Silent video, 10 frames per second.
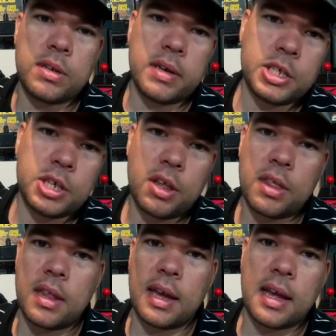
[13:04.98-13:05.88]
to each other
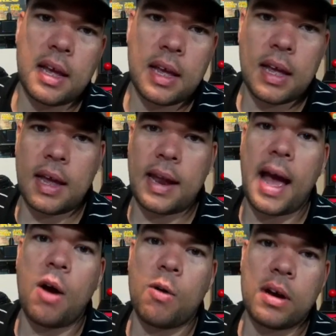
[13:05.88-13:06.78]
than like an
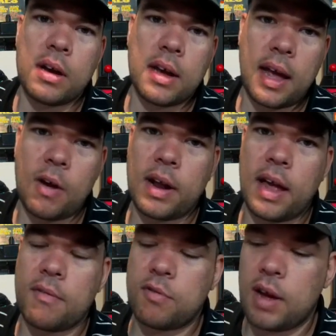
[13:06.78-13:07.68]
hour, hour and a
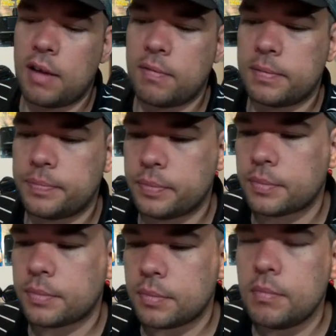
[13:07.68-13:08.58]
half drive.
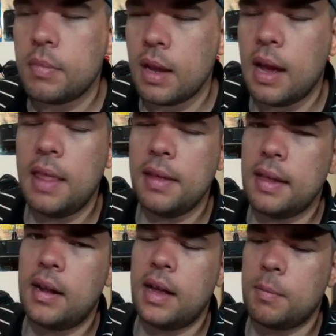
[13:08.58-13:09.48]
I think
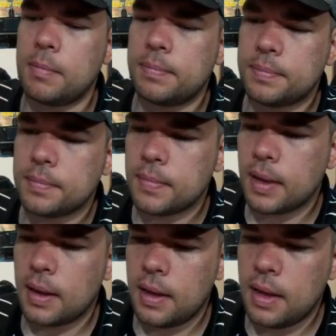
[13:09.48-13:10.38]
that'll help them.
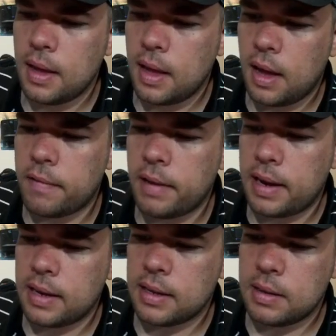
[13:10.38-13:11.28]
All right,
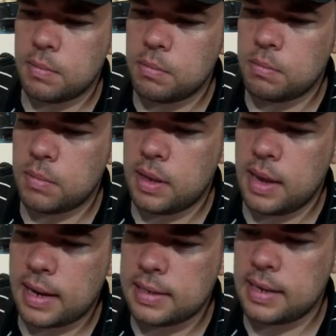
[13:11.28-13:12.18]

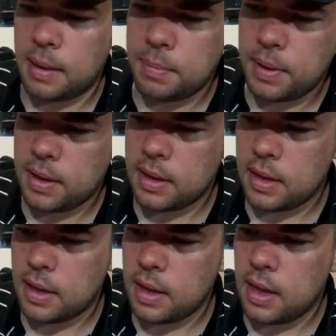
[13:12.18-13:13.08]
next up,
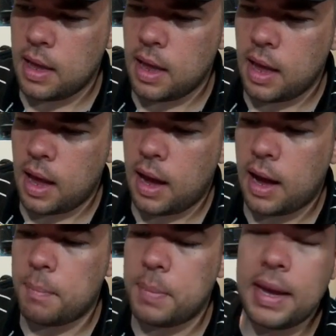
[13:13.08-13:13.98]

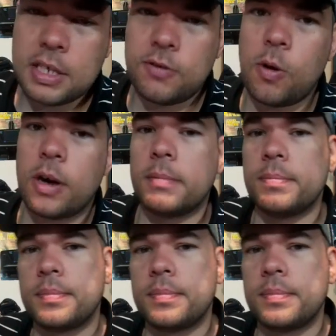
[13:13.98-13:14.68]
uh, PS4.